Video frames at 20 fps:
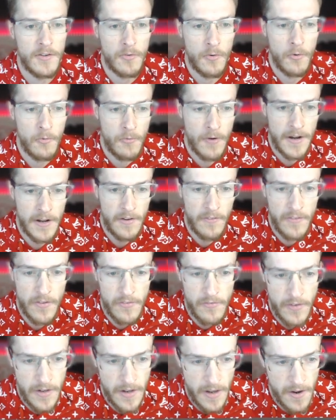already on
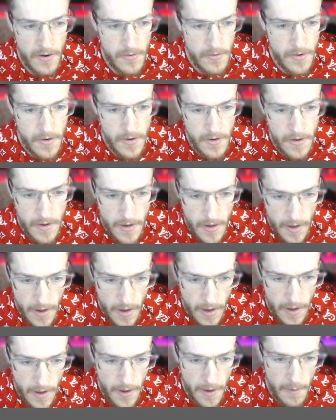this video.
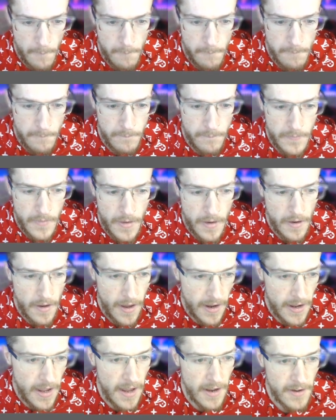
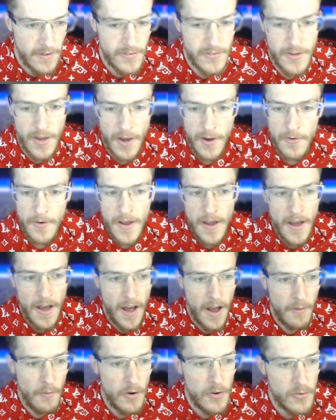Okay, so
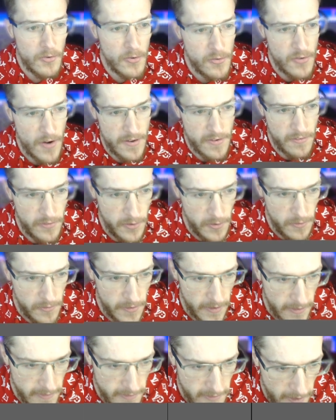I want to address a few
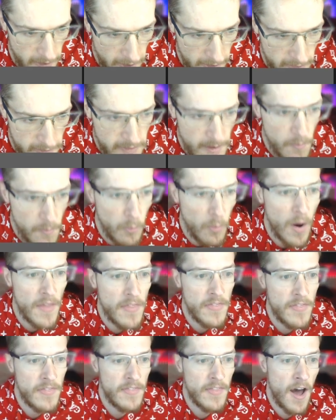things, guys. Number
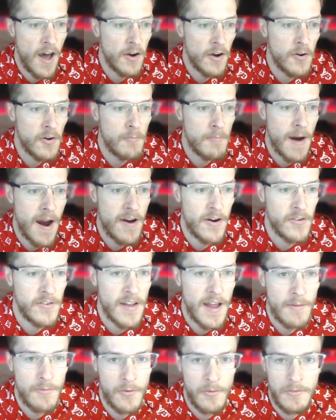one, Uncle Mario is
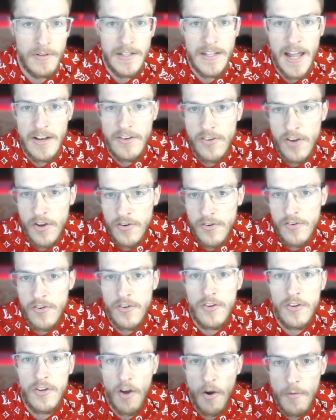an absolute legend.
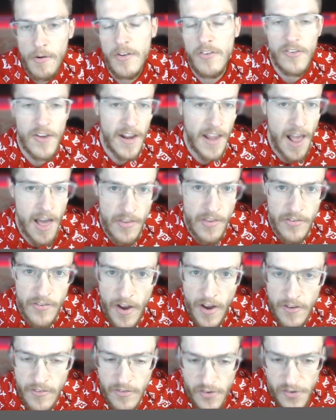Go and check out this
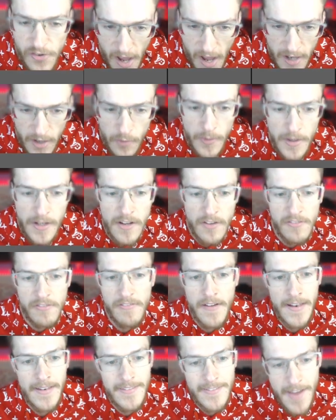guy's channel. He does
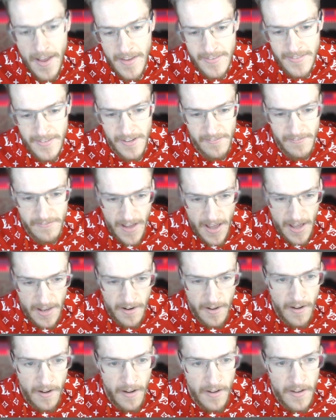fantastic
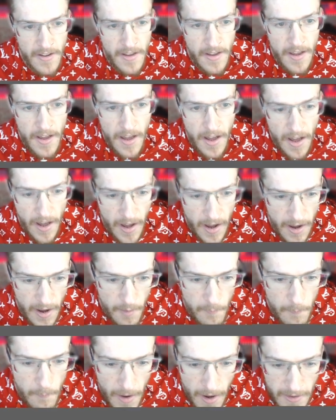fan art.
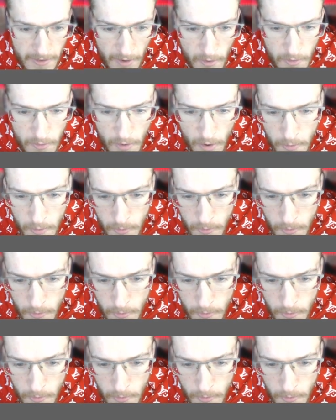I don't know